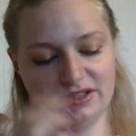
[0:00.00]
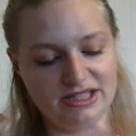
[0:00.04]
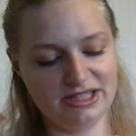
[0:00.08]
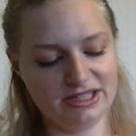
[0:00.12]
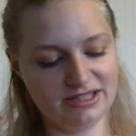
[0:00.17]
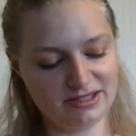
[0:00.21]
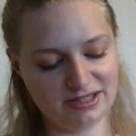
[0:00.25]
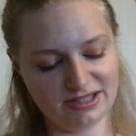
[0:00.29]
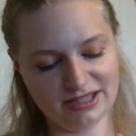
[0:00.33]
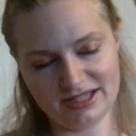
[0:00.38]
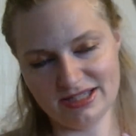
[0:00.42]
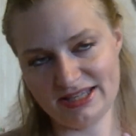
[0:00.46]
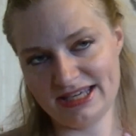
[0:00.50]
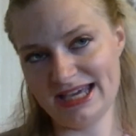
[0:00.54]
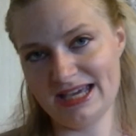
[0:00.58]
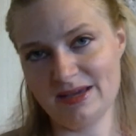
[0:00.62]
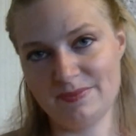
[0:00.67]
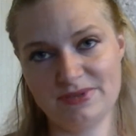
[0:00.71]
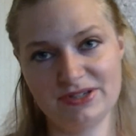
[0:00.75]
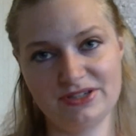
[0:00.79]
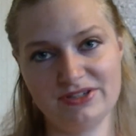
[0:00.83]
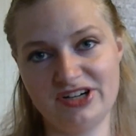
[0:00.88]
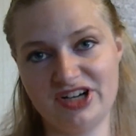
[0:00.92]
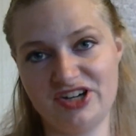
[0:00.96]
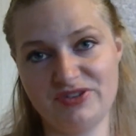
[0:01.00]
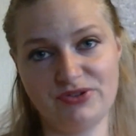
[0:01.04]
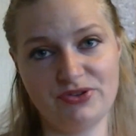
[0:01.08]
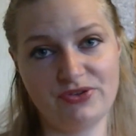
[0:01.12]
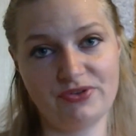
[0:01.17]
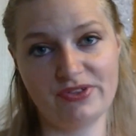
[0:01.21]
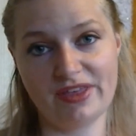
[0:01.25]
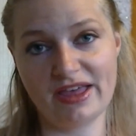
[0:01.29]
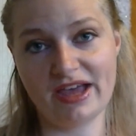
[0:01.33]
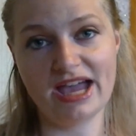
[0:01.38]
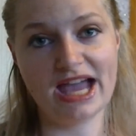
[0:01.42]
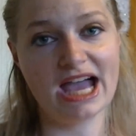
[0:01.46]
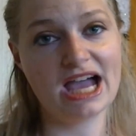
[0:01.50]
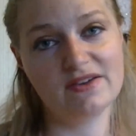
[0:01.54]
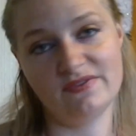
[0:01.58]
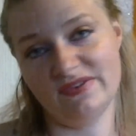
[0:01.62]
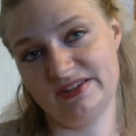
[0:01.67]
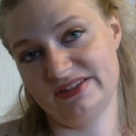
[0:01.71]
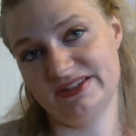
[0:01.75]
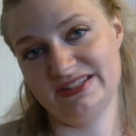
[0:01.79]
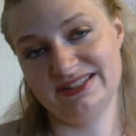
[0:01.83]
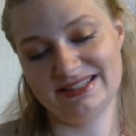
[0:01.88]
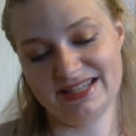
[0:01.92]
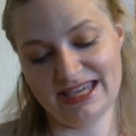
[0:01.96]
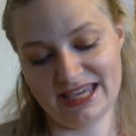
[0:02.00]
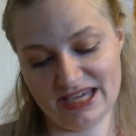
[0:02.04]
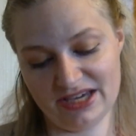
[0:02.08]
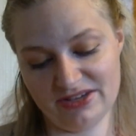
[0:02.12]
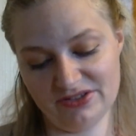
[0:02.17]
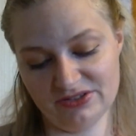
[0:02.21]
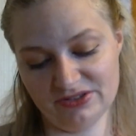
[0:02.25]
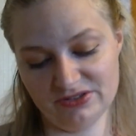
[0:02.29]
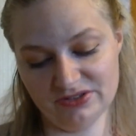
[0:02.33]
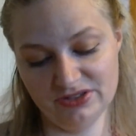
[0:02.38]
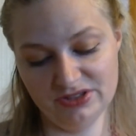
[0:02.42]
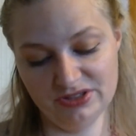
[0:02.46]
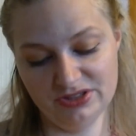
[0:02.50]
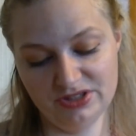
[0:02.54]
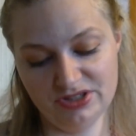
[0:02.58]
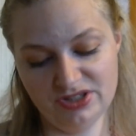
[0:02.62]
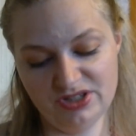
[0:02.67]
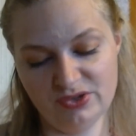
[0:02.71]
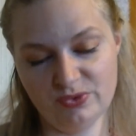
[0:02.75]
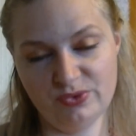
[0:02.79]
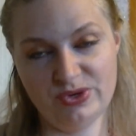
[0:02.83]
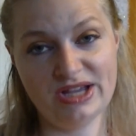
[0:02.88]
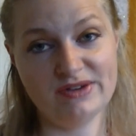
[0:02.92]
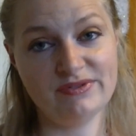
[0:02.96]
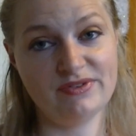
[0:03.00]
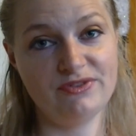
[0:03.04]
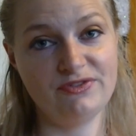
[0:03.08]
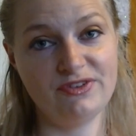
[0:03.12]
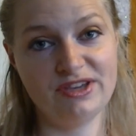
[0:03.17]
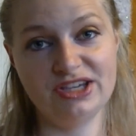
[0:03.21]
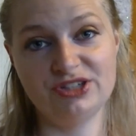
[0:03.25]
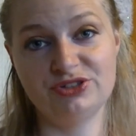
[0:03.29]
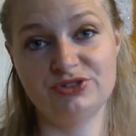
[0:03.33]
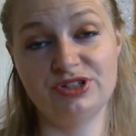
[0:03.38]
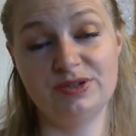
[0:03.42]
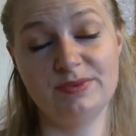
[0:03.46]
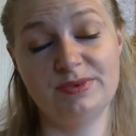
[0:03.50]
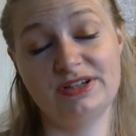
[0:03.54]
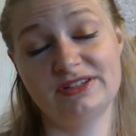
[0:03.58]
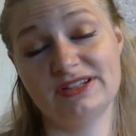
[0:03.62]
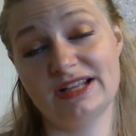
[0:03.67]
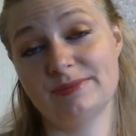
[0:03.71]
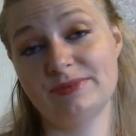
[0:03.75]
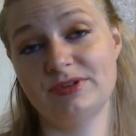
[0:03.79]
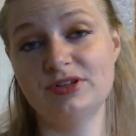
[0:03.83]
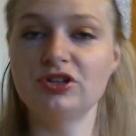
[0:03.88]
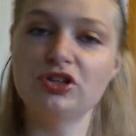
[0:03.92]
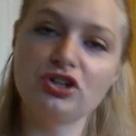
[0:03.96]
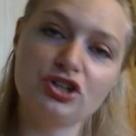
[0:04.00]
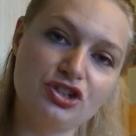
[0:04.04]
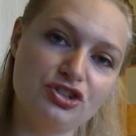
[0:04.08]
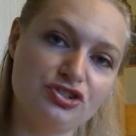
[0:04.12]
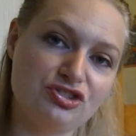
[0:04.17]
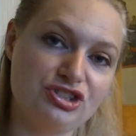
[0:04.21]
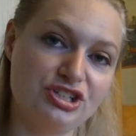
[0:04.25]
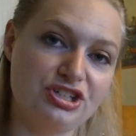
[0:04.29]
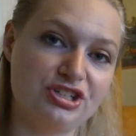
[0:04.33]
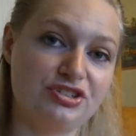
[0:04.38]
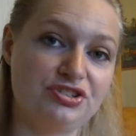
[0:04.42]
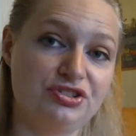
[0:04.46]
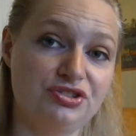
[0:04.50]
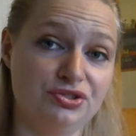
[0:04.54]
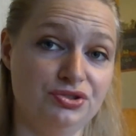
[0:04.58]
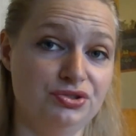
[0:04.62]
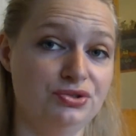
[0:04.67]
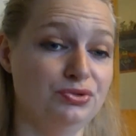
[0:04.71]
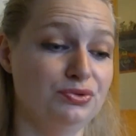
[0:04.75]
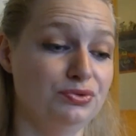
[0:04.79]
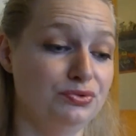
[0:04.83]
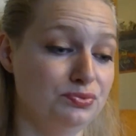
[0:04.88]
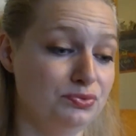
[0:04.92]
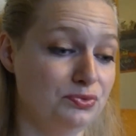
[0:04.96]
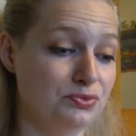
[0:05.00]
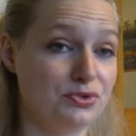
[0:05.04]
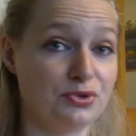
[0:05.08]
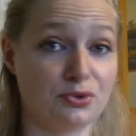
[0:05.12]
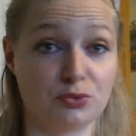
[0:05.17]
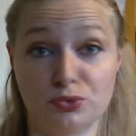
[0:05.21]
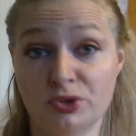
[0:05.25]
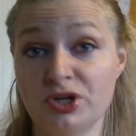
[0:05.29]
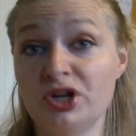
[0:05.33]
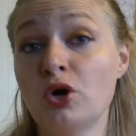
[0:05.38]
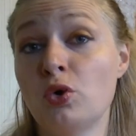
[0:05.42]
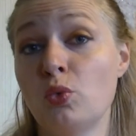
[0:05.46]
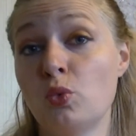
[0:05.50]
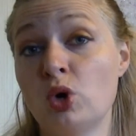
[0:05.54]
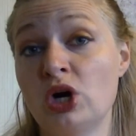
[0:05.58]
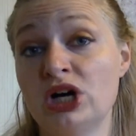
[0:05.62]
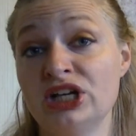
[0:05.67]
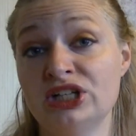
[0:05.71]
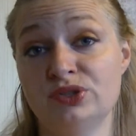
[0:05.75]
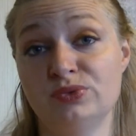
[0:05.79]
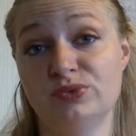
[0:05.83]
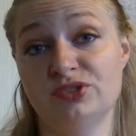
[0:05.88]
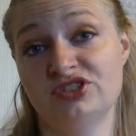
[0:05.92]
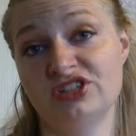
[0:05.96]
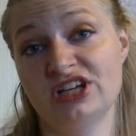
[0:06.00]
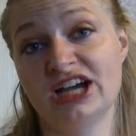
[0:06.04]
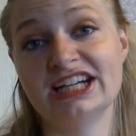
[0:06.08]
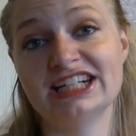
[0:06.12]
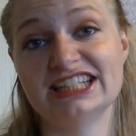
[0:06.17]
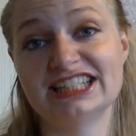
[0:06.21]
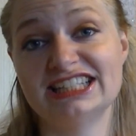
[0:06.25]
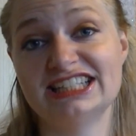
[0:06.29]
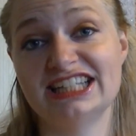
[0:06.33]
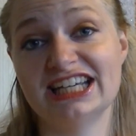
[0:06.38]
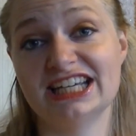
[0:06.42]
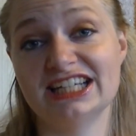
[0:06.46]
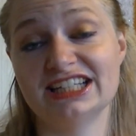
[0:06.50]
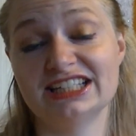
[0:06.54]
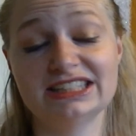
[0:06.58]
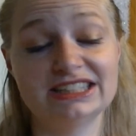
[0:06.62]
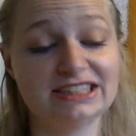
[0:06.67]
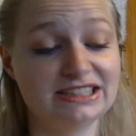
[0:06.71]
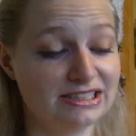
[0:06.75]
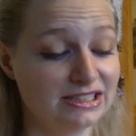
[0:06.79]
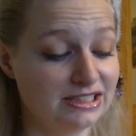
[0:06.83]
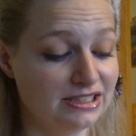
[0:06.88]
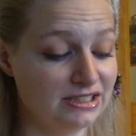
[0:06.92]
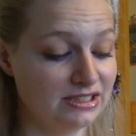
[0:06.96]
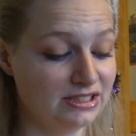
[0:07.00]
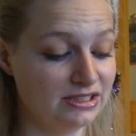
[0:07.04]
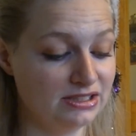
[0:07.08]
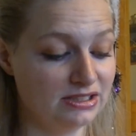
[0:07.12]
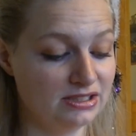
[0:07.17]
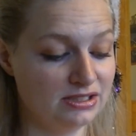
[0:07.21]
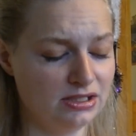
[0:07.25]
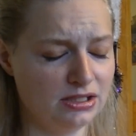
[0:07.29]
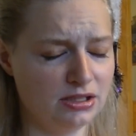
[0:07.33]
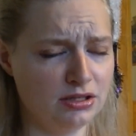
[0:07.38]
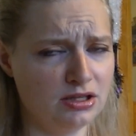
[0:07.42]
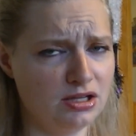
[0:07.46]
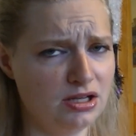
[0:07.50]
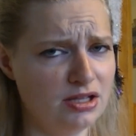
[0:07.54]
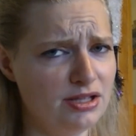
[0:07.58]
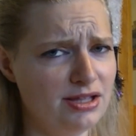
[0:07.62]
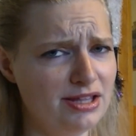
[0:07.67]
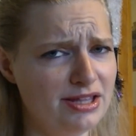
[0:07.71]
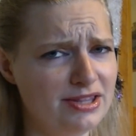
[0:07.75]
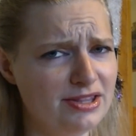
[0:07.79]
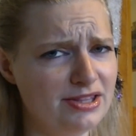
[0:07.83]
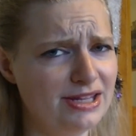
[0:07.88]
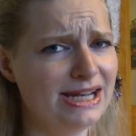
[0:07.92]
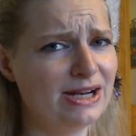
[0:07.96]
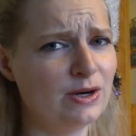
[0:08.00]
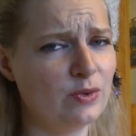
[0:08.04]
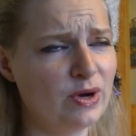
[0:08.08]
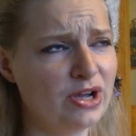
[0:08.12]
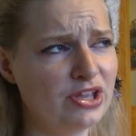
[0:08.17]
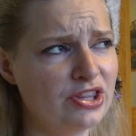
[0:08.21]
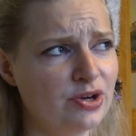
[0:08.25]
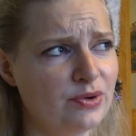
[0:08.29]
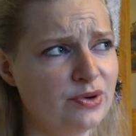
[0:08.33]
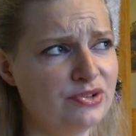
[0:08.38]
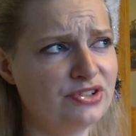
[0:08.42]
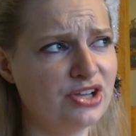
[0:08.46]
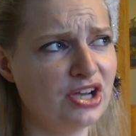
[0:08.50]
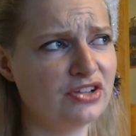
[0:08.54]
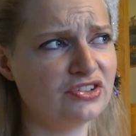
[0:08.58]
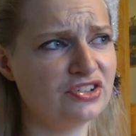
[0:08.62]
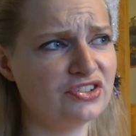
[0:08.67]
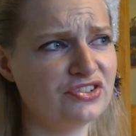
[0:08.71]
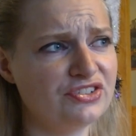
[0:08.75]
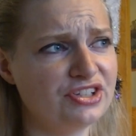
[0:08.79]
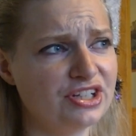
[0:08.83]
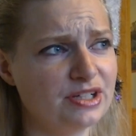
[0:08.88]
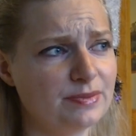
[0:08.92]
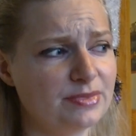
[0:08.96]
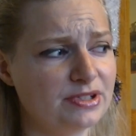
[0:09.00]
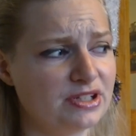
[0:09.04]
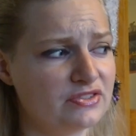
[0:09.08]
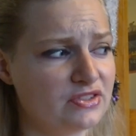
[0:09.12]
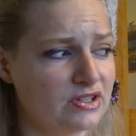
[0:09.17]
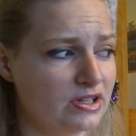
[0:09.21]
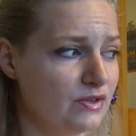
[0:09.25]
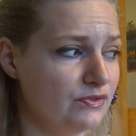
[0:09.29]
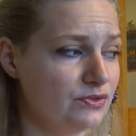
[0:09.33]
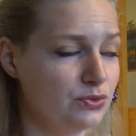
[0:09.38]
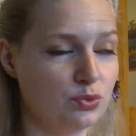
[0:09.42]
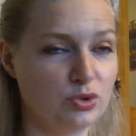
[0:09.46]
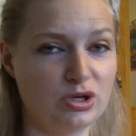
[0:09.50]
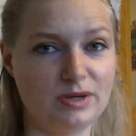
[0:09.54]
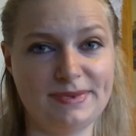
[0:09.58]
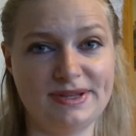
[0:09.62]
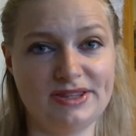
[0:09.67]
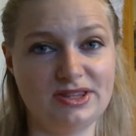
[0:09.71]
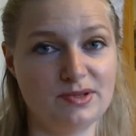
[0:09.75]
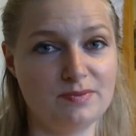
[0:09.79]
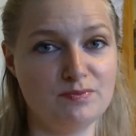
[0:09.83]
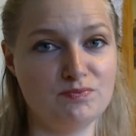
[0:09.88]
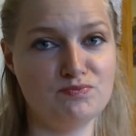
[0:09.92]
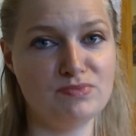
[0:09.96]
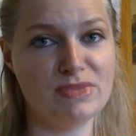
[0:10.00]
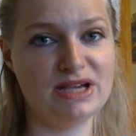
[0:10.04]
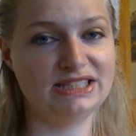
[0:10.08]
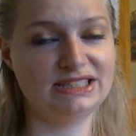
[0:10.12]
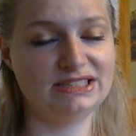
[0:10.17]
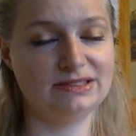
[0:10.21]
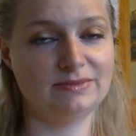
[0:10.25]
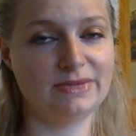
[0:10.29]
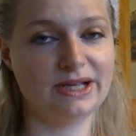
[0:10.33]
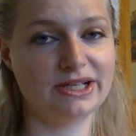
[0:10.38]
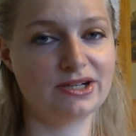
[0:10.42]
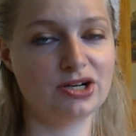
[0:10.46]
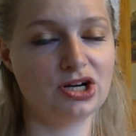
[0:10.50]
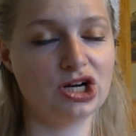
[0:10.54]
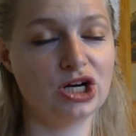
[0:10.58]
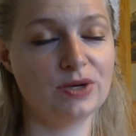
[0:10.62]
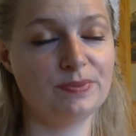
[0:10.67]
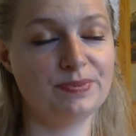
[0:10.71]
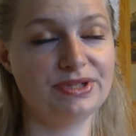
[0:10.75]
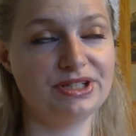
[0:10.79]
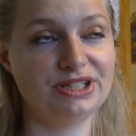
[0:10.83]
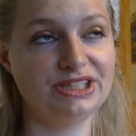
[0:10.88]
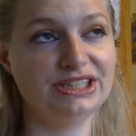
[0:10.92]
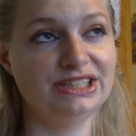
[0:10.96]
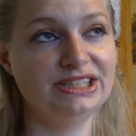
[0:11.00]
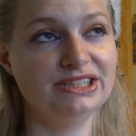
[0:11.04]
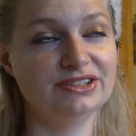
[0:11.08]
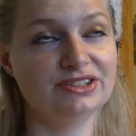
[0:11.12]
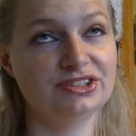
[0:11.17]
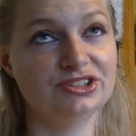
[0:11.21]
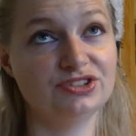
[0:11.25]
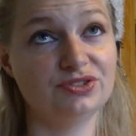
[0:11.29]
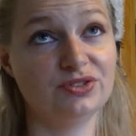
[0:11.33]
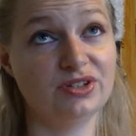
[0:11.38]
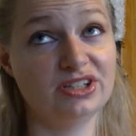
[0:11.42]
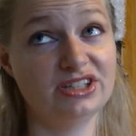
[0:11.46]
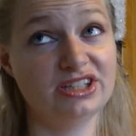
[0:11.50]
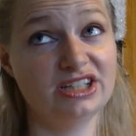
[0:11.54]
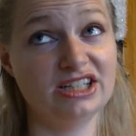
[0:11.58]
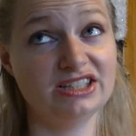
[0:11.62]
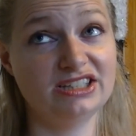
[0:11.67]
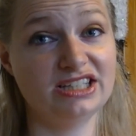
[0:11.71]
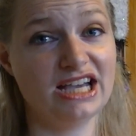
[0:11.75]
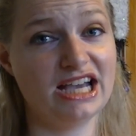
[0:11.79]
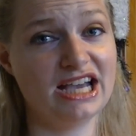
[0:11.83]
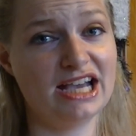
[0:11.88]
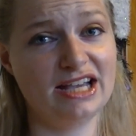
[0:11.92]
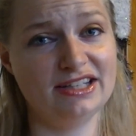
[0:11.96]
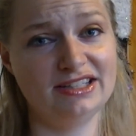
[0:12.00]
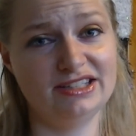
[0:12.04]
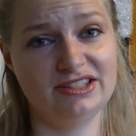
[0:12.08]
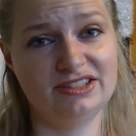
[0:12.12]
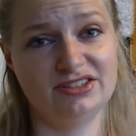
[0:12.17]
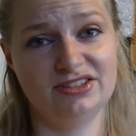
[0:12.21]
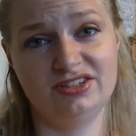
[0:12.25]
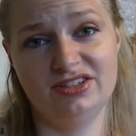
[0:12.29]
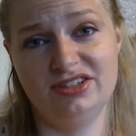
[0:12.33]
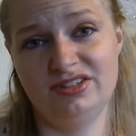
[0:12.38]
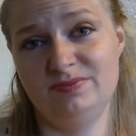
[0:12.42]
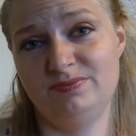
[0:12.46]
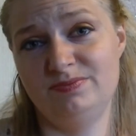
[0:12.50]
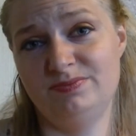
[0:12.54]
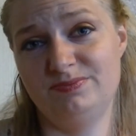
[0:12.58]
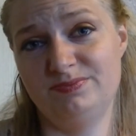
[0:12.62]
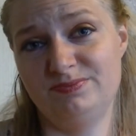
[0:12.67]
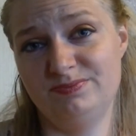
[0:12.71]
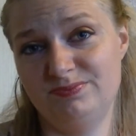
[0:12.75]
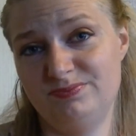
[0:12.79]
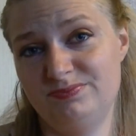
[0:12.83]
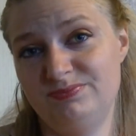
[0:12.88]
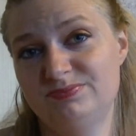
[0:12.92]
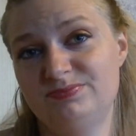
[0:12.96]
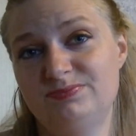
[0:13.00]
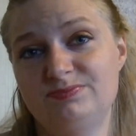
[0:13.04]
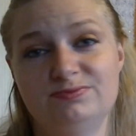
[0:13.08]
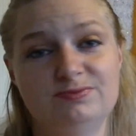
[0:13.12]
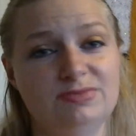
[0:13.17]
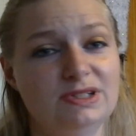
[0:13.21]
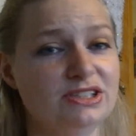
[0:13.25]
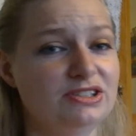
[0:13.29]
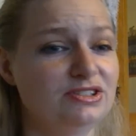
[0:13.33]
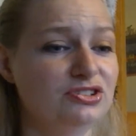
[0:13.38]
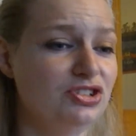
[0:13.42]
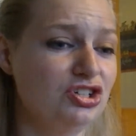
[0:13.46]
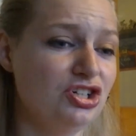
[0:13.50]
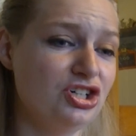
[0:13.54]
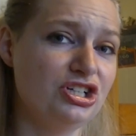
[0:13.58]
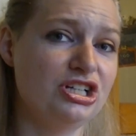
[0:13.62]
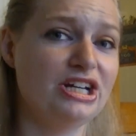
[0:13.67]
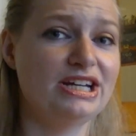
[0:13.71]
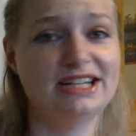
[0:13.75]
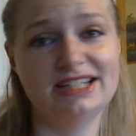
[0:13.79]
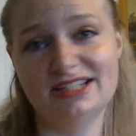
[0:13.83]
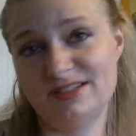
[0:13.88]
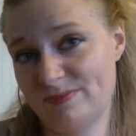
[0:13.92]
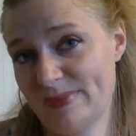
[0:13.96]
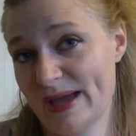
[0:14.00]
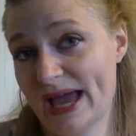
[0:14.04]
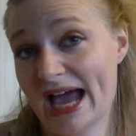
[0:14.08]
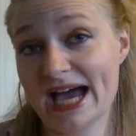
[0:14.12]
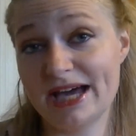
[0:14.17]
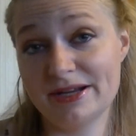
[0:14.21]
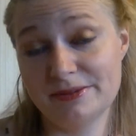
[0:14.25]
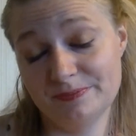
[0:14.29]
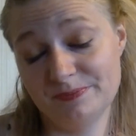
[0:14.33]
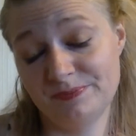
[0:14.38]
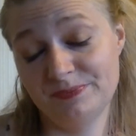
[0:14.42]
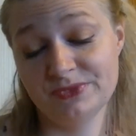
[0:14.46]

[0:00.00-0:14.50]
It, it can't be Christmas without having this candle. We have a fake tree because I'm allergic to the real ones, which kind of stinks. Uh, in, in a way, though, it doesn't stink because I don't have to worry about the mess in my carpet either, so I guess it has its good... It's good and it's bad.